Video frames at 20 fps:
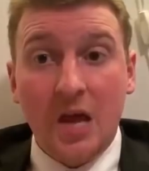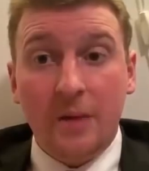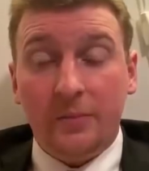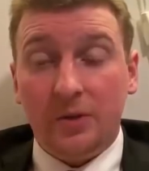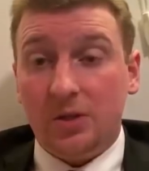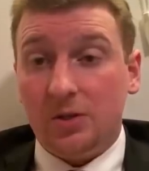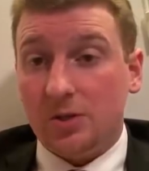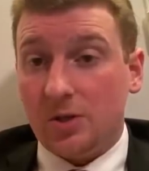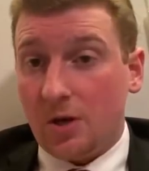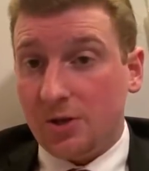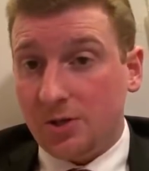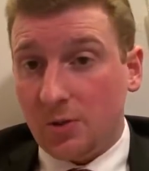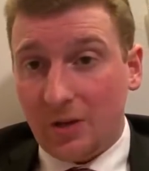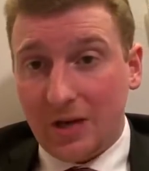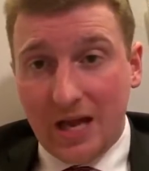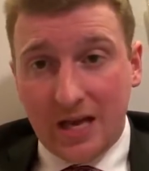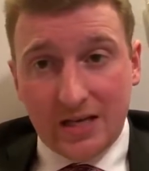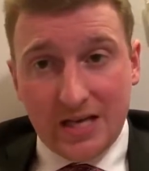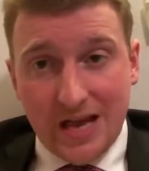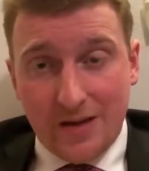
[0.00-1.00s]
But there's also a
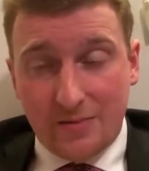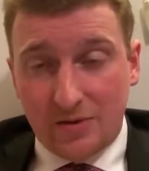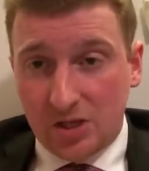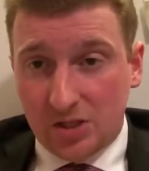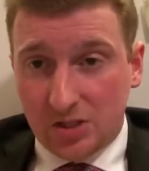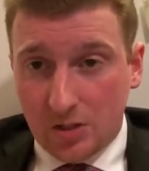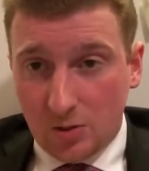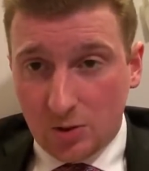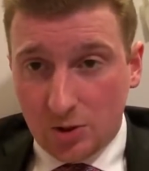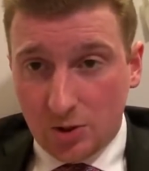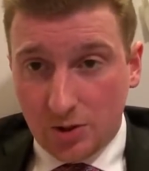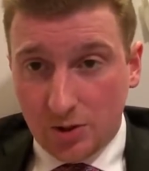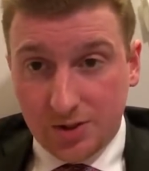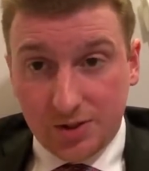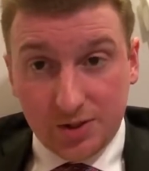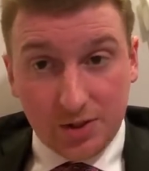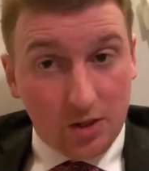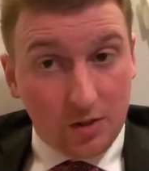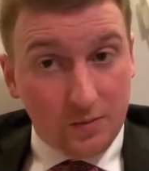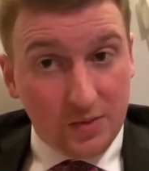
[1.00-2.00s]
lot of Yemeni
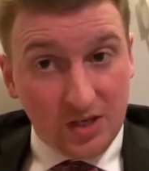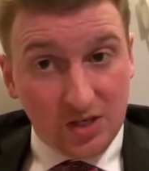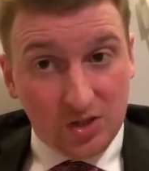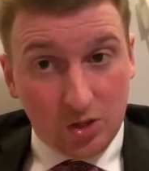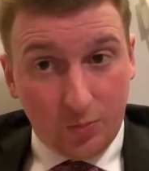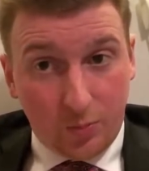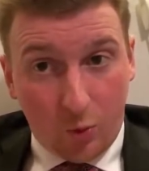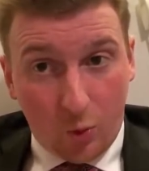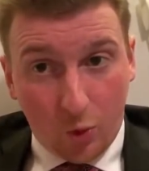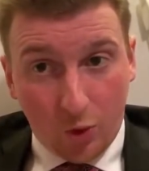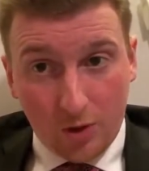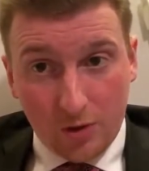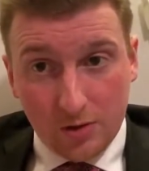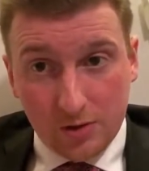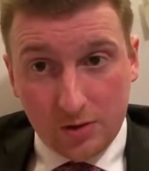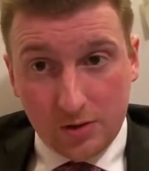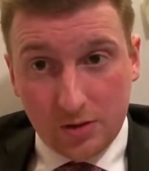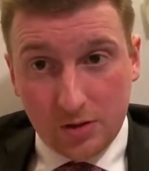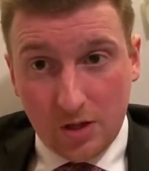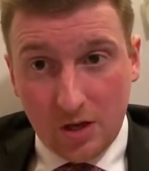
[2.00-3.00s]
socialists that are big
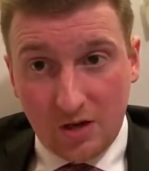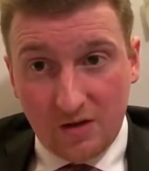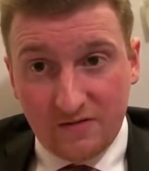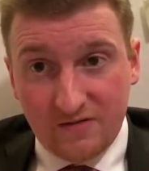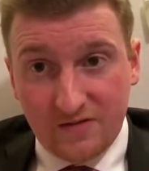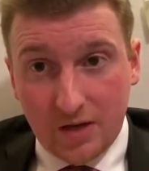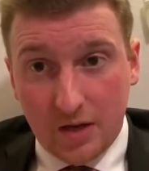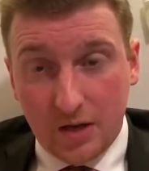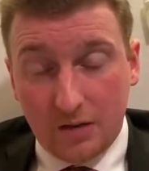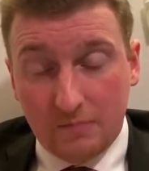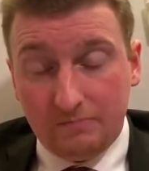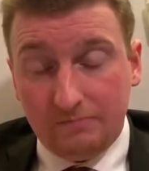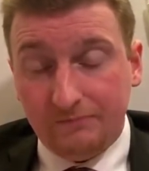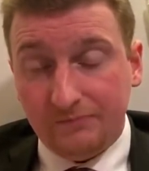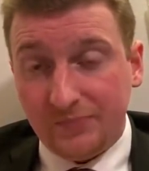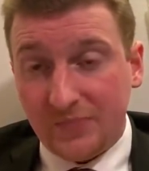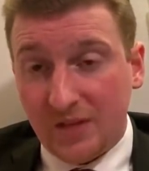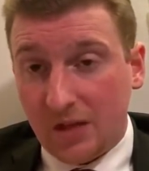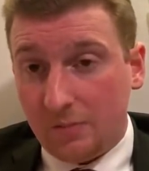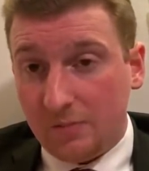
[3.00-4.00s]
supporters of
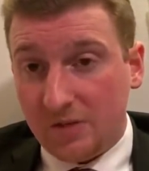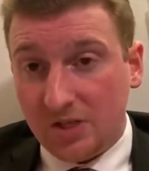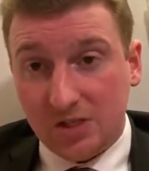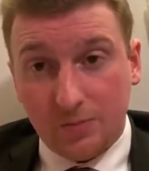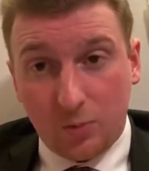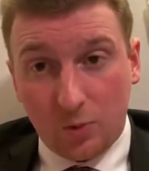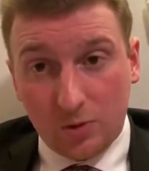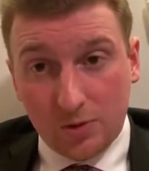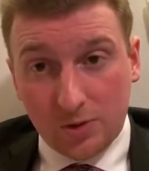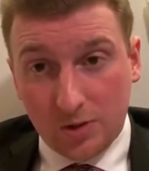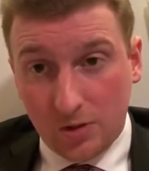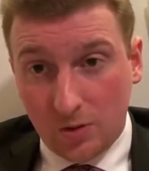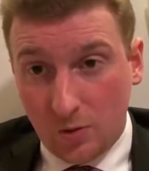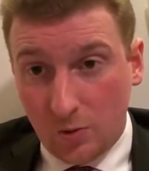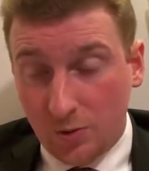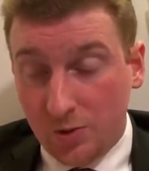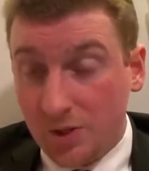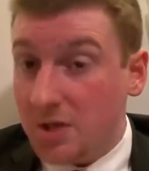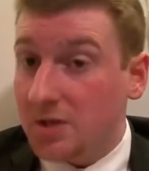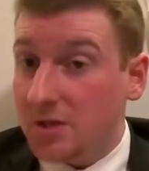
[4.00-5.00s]
um, uh, big supporters of the
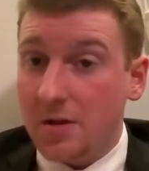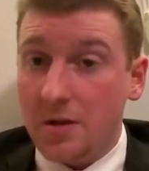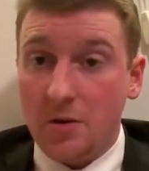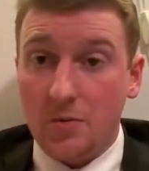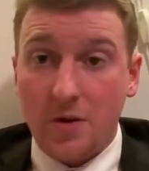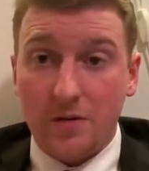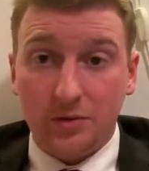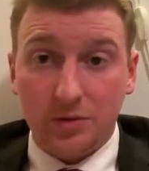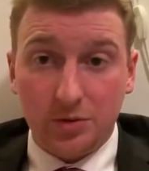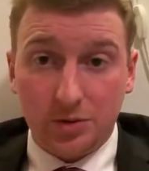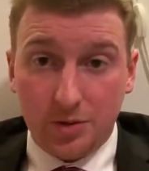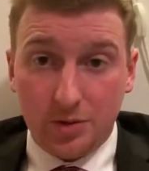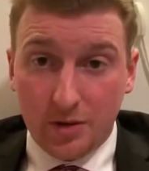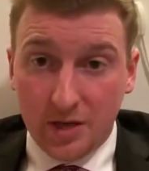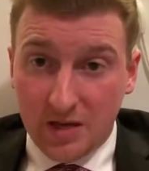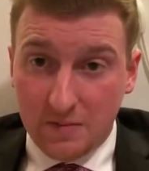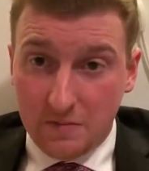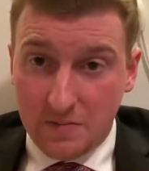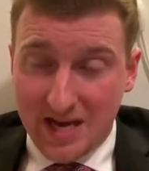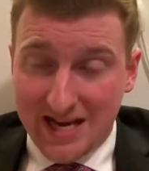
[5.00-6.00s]
Houthis and their Revolutionary
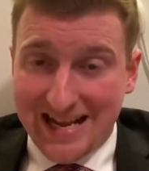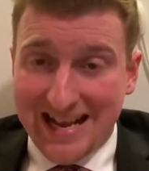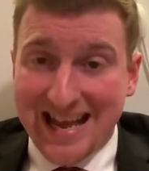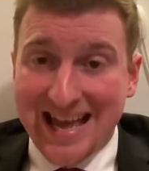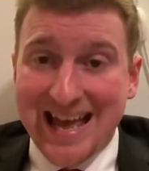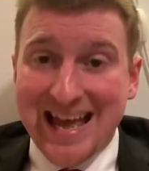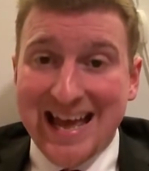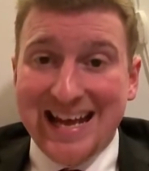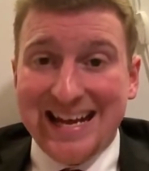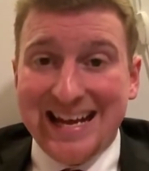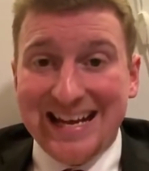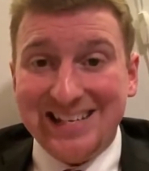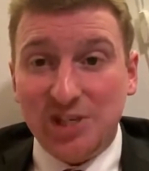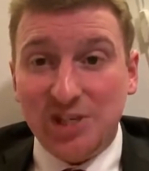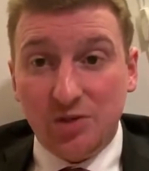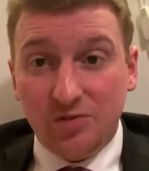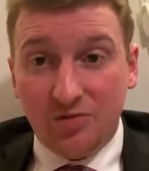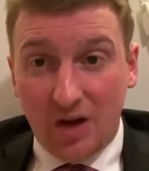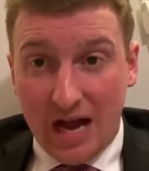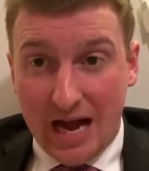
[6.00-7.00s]
Committee. It's
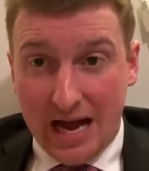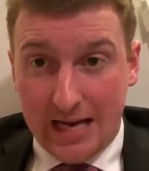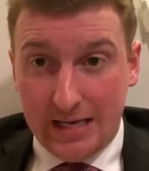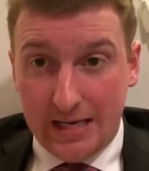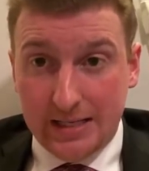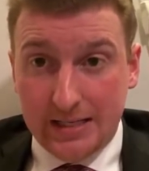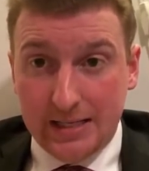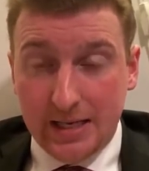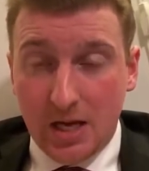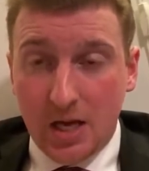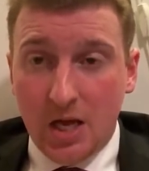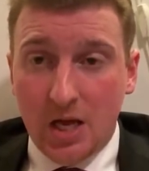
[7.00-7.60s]
divided.